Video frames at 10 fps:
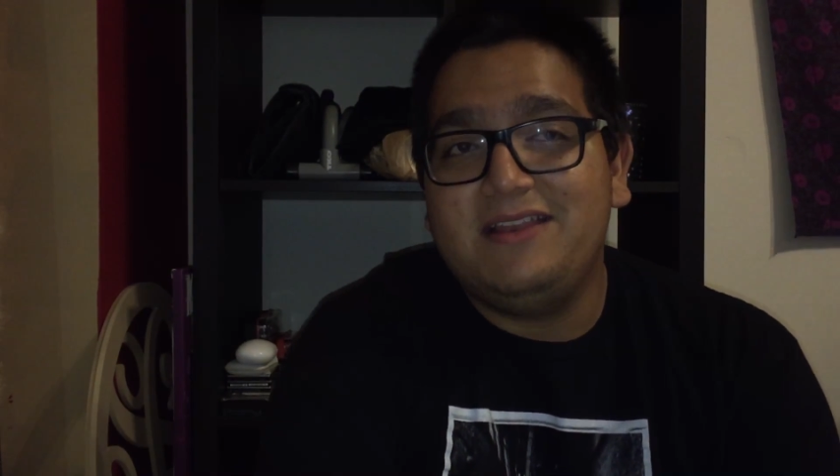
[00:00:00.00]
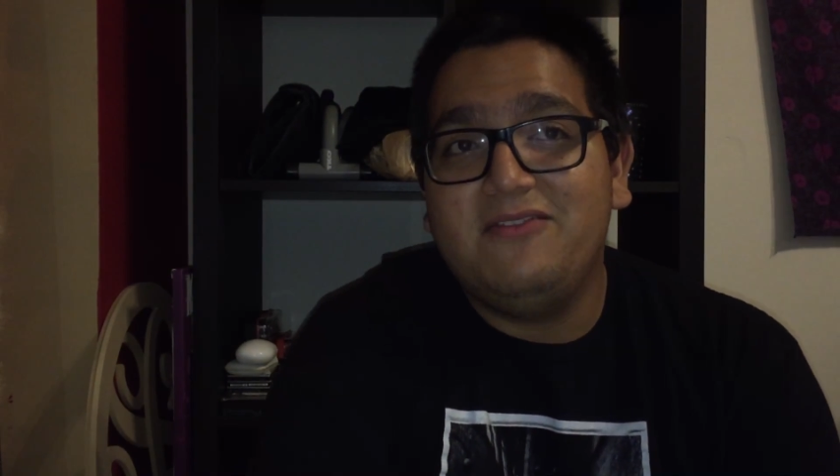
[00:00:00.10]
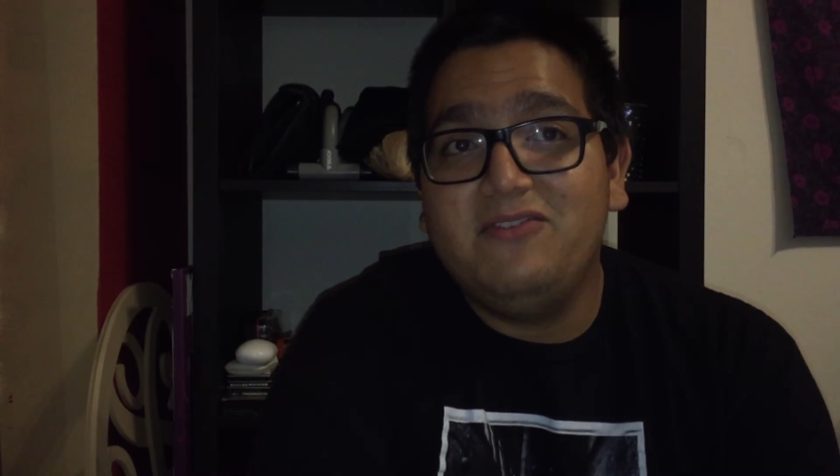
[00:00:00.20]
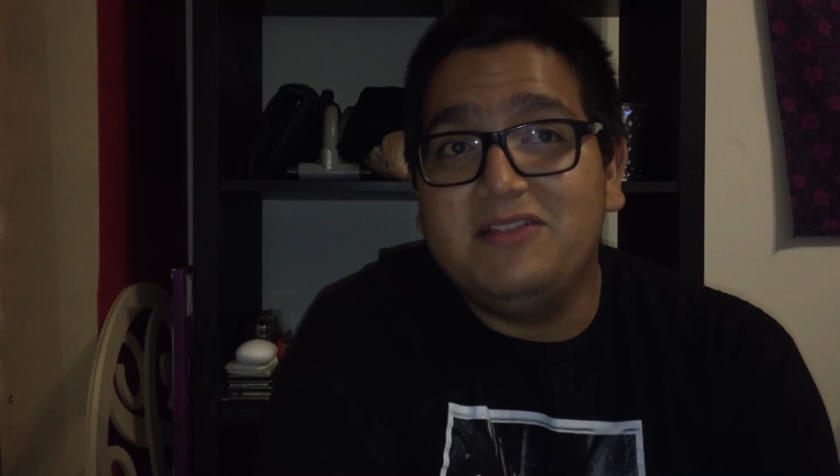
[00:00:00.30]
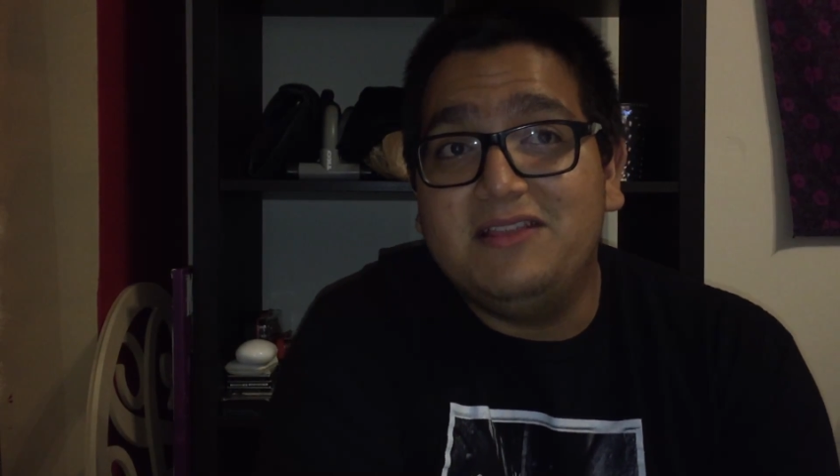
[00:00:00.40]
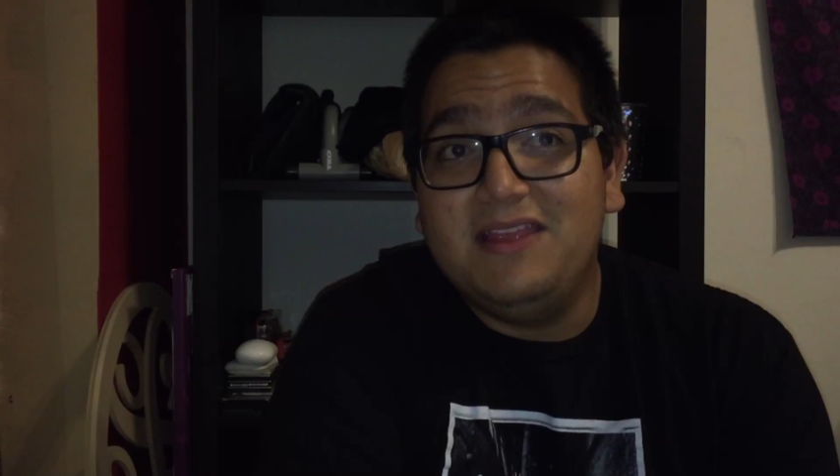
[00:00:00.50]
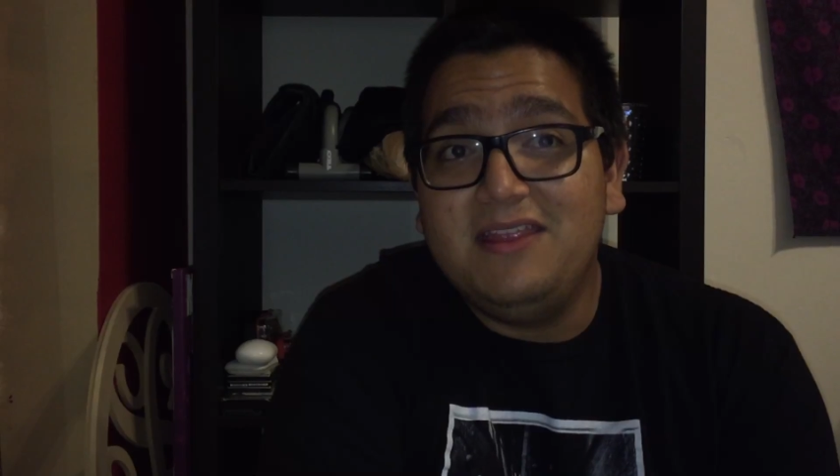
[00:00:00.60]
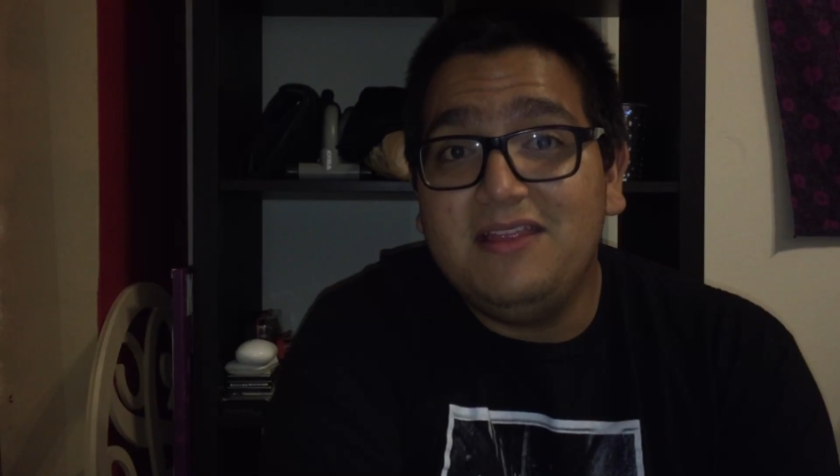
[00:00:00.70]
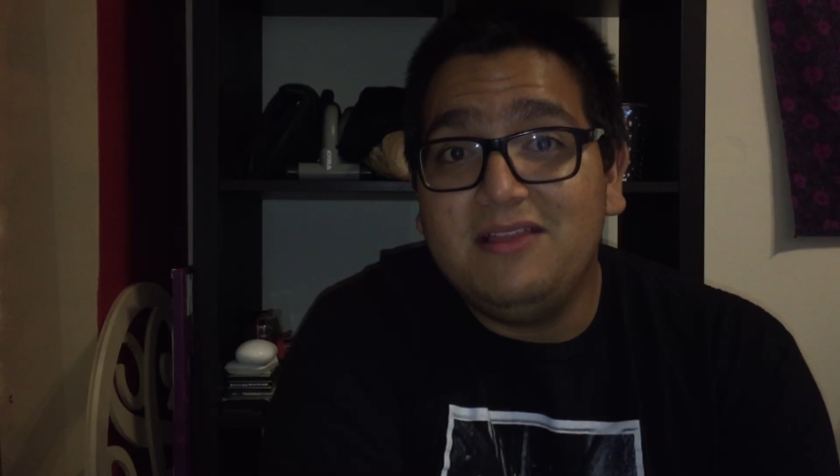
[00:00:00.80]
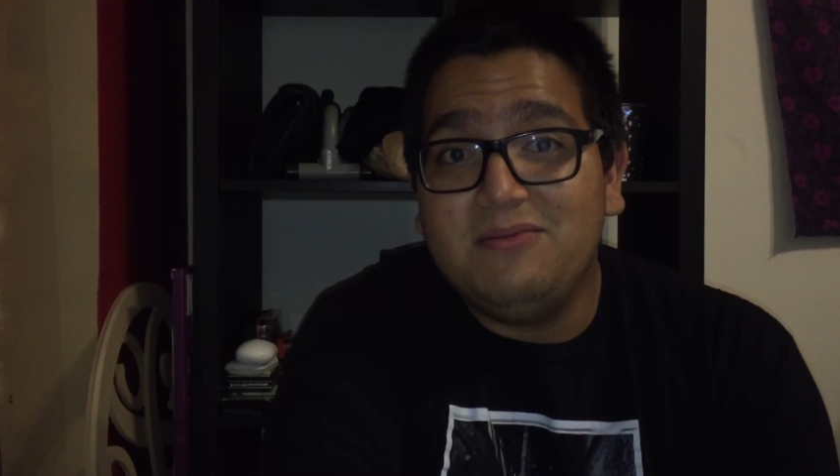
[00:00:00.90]
never did
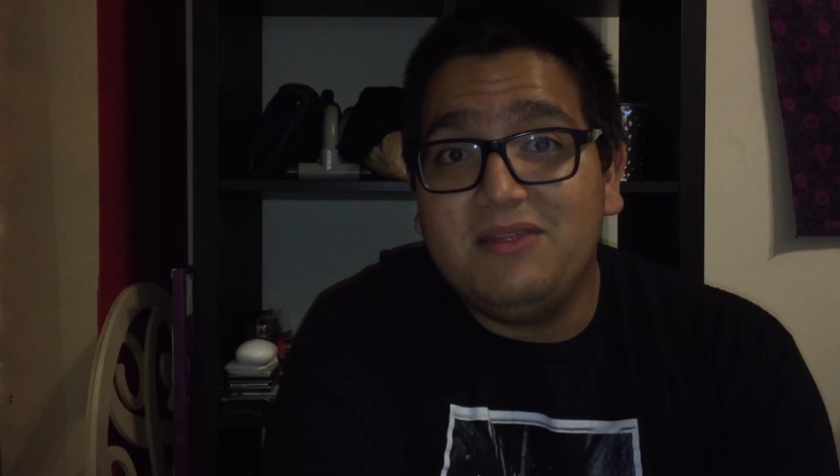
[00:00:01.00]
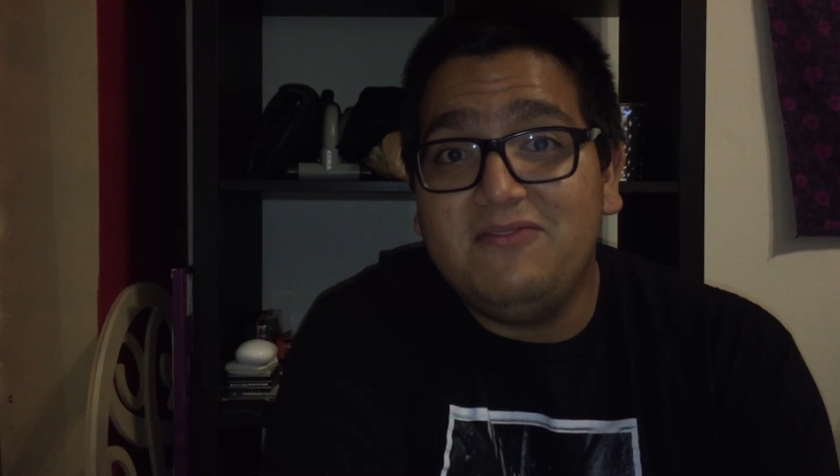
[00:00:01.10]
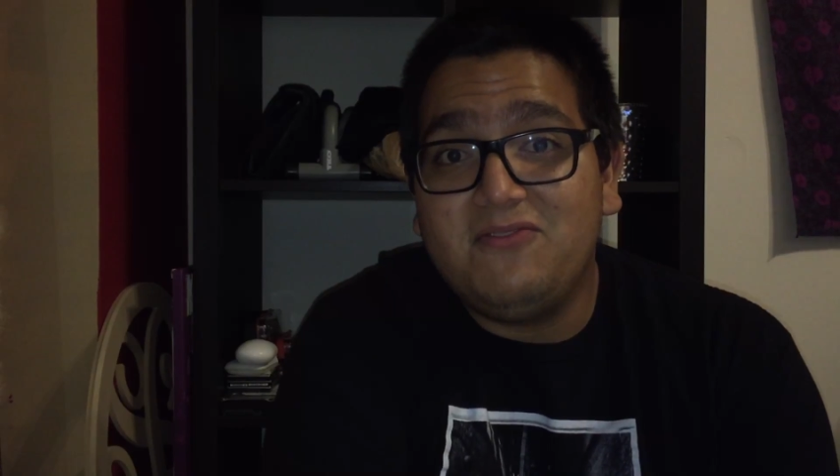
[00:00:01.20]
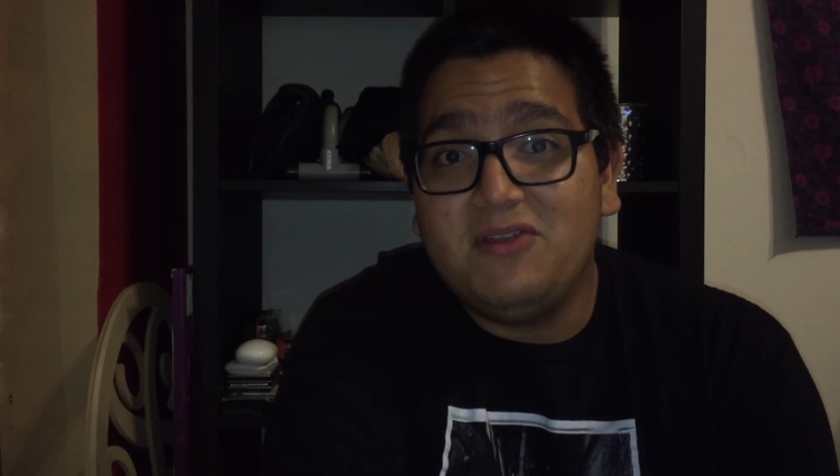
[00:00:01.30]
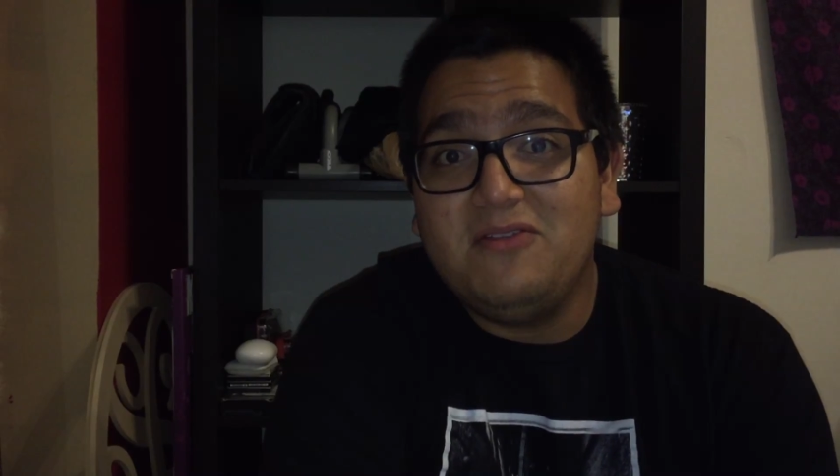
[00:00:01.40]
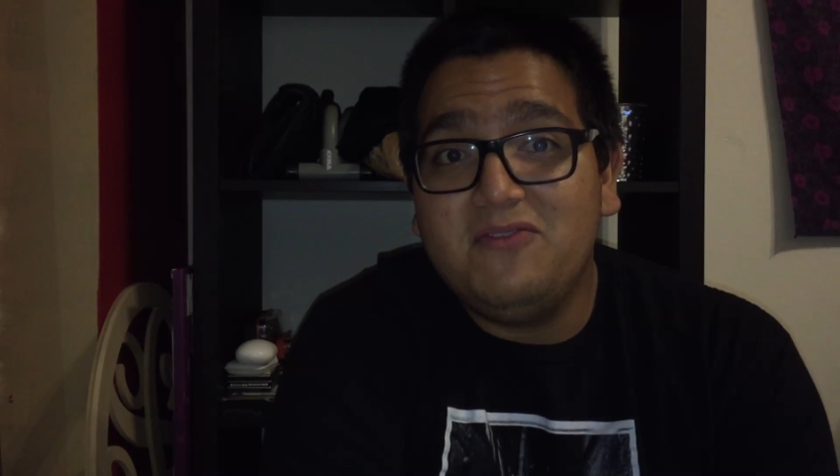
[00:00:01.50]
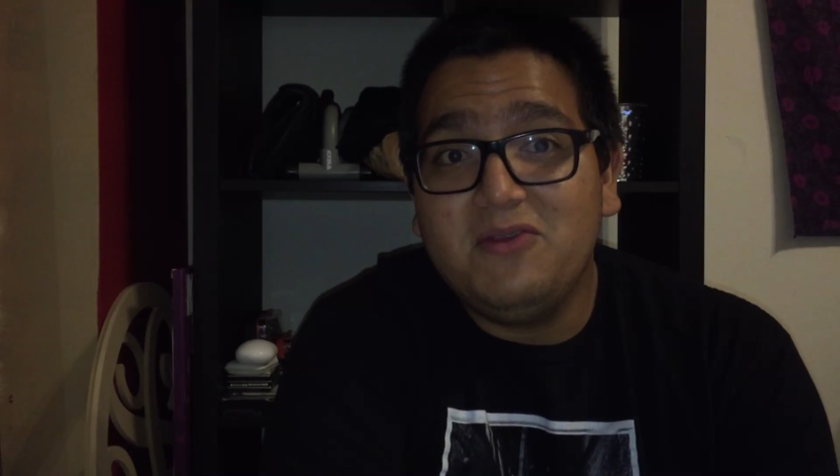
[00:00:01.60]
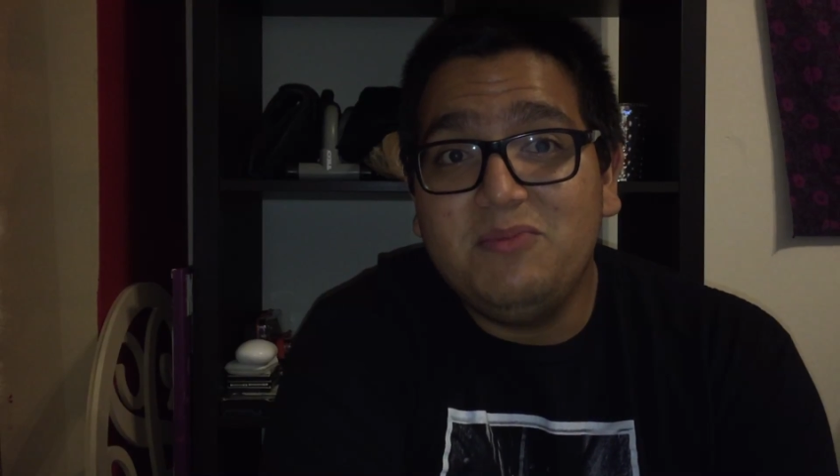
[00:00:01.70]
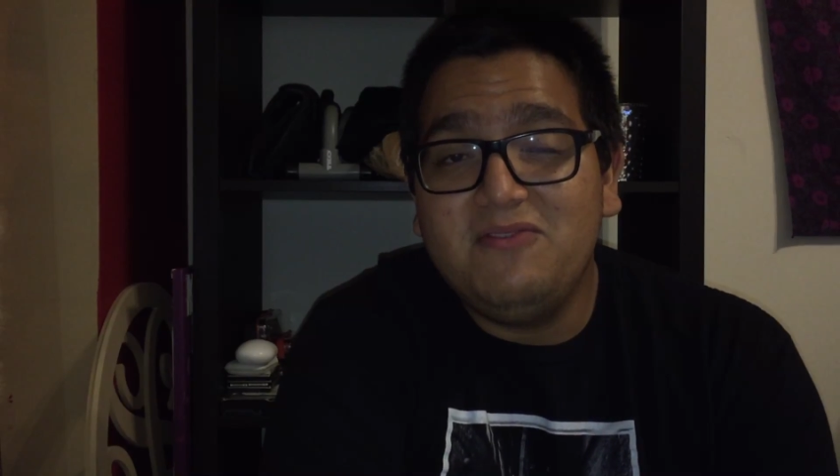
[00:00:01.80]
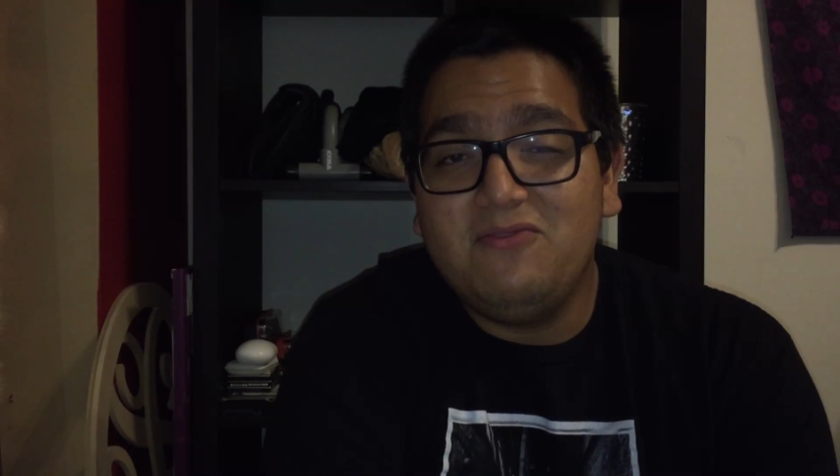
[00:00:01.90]
it in front of
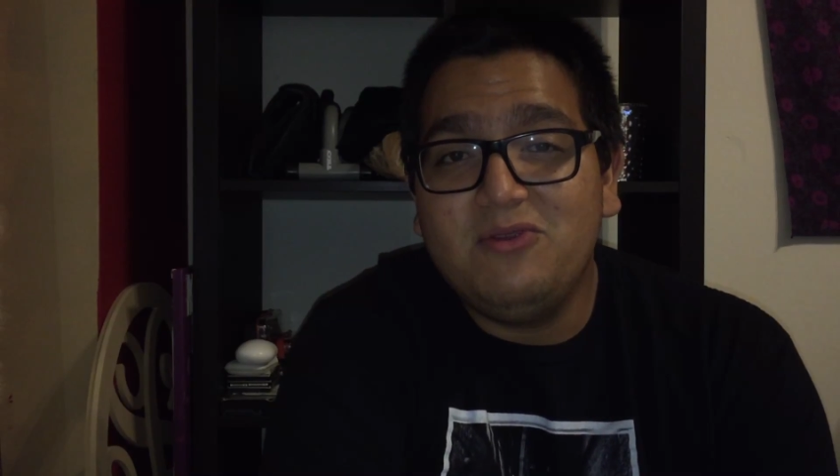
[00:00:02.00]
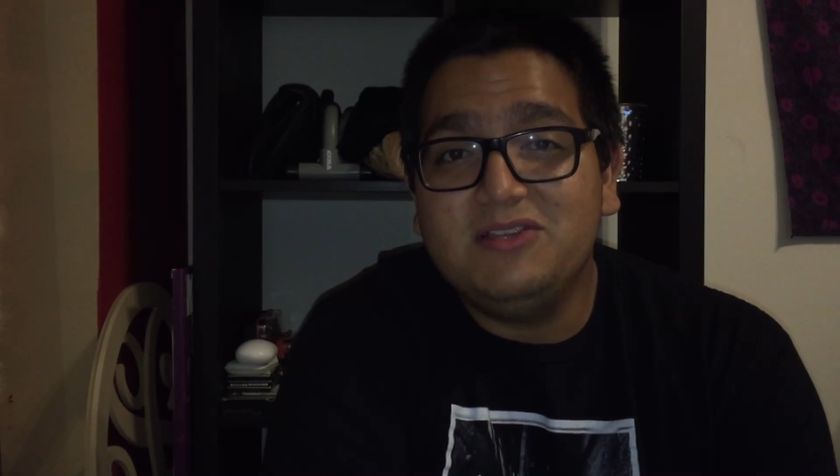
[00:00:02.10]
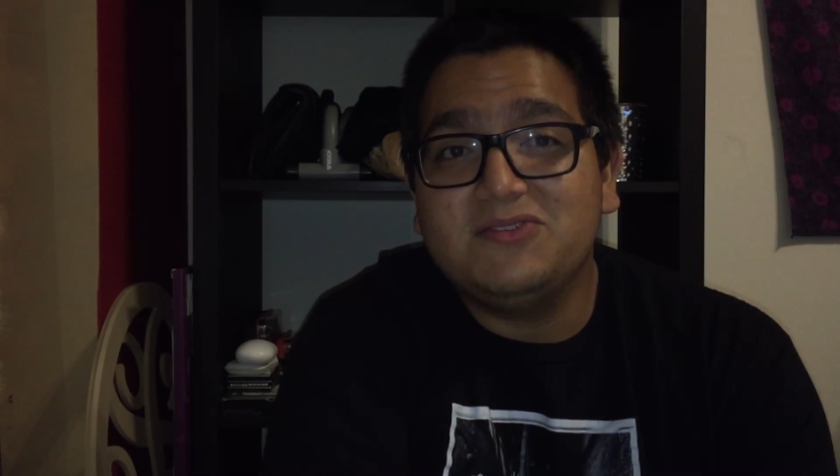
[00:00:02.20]
her before,